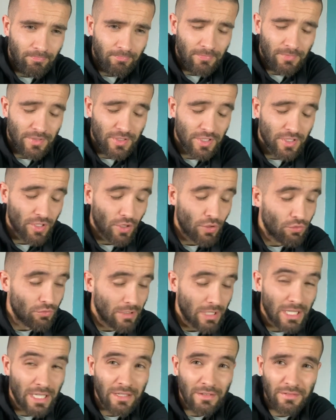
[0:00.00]
So
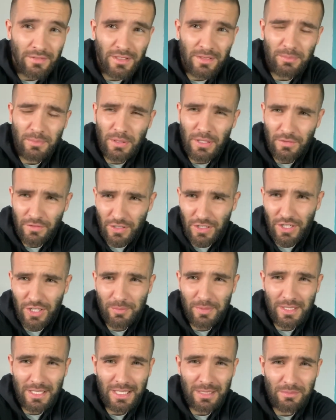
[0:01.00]
relieved. But I've got a
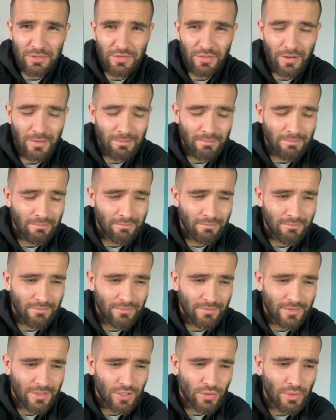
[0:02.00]
couple of clips from
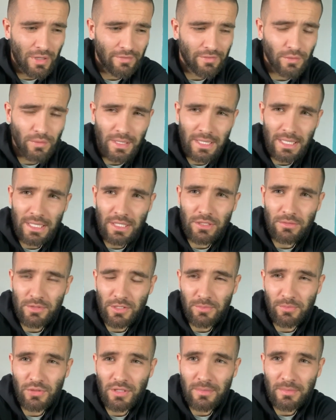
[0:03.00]
soon after waking up, so
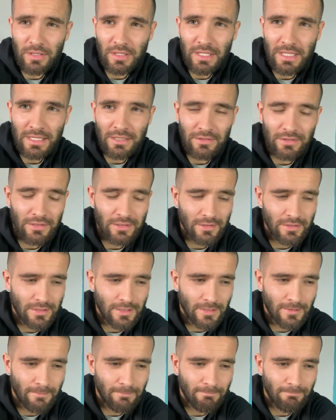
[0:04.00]
I'll put them on now.
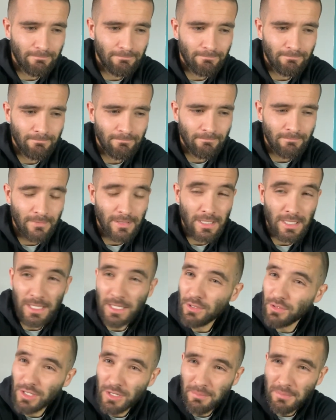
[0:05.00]
And
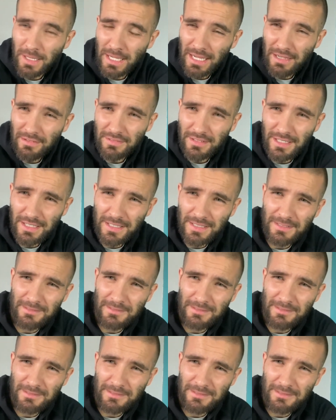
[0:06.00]
then I'll come back after.